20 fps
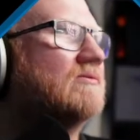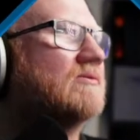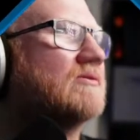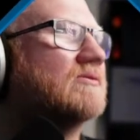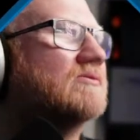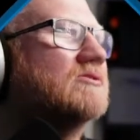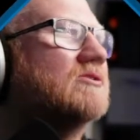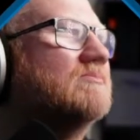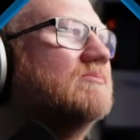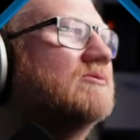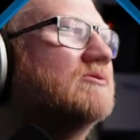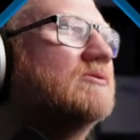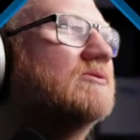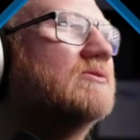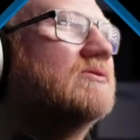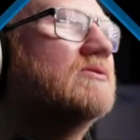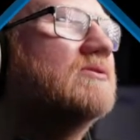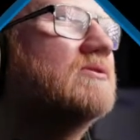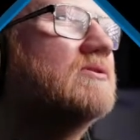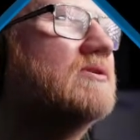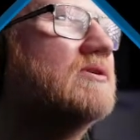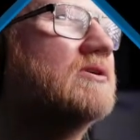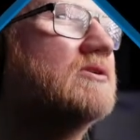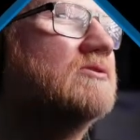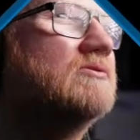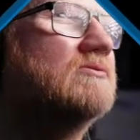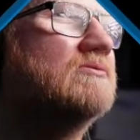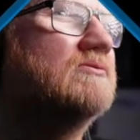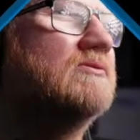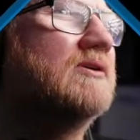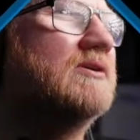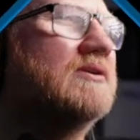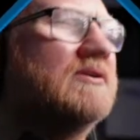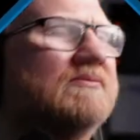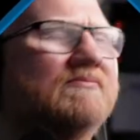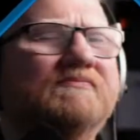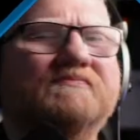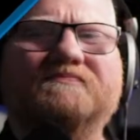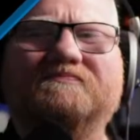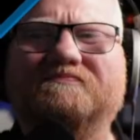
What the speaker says: Or Super Control R.